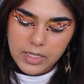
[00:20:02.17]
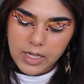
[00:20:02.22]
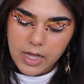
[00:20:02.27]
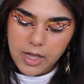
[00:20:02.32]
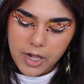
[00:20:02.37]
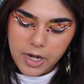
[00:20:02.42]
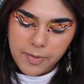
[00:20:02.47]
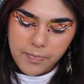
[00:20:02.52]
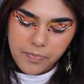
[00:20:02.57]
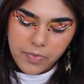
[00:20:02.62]

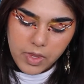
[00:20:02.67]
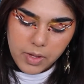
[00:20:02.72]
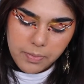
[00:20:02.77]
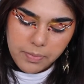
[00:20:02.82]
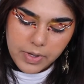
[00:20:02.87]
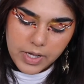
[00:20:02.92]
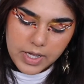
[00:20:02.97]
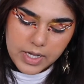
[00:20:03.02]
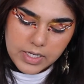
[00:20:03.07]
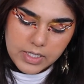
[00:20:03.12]
that,
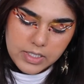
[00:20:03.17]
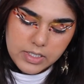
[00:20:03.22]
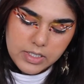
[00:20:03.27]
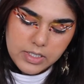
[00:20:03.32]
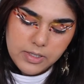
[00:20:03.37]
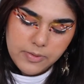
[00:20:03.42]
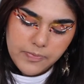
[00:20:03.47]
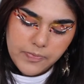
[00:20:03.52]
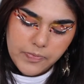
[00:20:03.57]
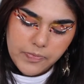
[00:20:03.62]
but
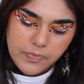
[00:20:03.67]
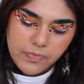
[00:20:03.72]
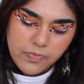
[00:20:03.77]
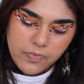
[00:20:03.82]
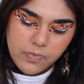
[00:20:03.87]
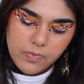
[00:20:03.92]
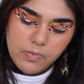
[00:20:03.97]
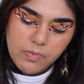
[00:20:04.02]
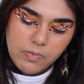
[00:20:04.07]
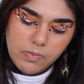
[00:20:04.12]

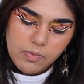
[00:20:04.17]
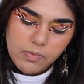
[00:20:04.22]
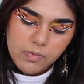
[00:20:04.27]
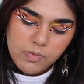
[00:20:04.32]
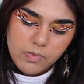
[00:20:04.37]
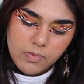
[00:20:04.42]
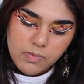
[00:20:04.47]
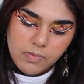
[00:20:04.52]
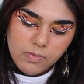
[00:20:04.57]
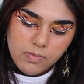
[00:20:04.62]

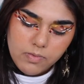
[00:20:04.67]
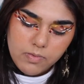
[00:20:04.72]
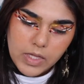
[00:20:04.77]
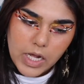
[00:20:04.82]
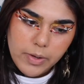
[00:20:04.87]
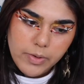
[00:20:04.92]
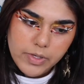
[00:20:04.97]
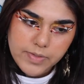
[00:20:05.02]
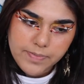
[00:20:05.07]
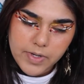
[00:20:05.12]

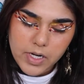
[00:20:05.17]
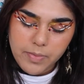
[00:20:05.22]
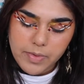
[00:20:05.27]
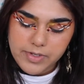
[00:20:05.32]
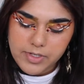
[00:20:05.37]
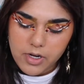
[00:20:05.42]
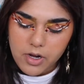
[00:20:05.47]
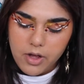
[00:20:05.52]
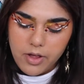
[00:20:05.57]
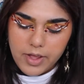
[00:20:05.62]
that was pretty
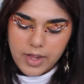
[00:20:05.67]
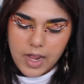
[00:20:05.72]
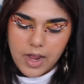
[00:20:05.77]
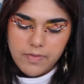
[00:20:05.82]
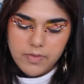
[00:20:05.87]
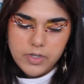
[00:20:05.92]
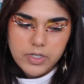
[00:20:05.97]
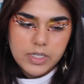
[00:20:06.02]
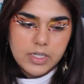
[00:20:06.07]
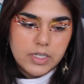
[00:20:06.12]
much all I
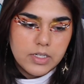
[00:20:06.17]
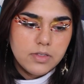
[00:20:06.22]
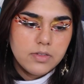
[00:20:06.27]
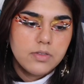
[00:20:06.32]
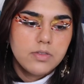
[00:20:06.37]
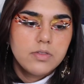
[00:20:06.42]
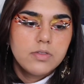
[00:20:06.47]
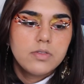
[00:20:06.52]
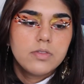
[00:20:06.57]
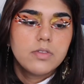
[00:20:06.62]
ever did.